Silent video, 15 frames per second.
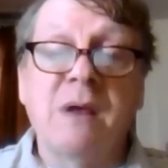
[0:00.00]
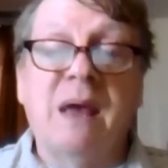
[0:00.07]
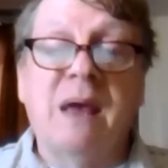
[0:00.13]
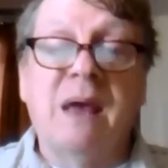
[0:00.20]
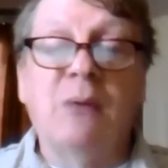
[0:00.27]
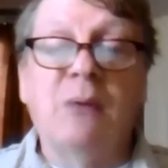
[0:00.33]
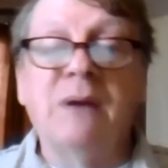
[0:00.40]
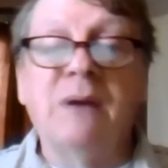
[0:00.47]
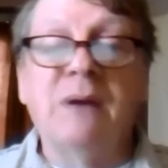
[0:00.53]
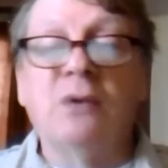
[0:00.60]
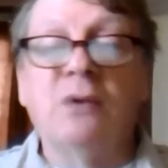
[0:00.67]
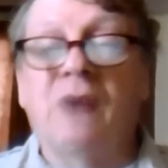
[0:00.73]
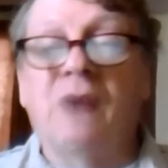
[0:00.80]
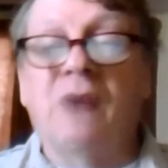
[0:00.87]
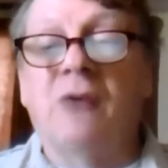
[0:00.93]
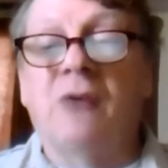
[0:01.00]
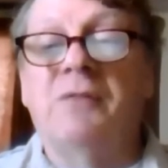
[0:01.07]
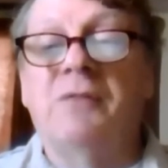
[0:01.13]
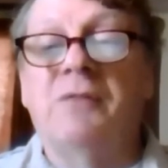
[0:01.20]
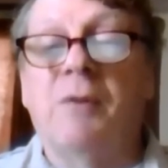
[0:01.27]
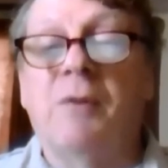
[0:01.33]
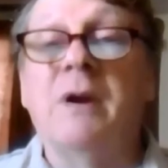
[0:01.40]
and we lose out to
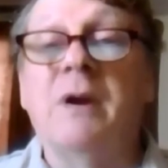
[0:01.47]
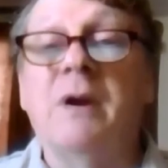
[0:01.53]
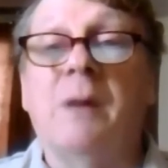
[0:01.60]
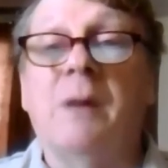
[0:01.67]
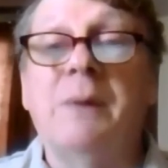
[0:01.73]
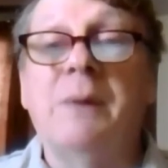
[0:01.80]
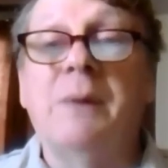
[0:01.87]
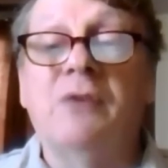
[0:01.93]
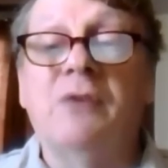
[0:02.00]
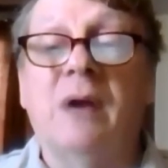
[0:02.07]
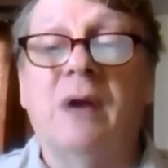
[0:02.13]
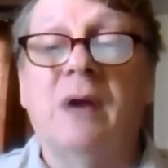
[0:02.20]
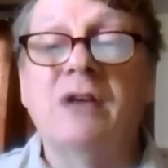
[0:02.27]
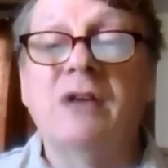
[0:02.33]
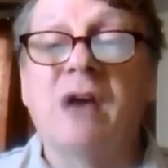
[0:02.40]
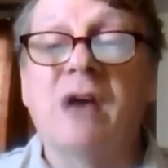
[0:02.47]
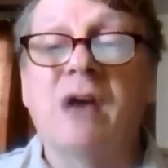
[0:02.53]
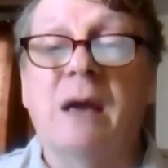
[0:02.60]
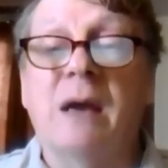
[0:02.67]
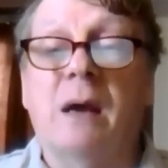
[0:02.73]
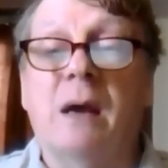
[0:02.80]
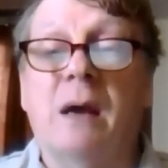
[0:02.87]
foreign companies like
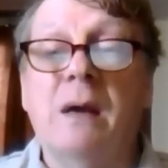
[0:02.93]
China.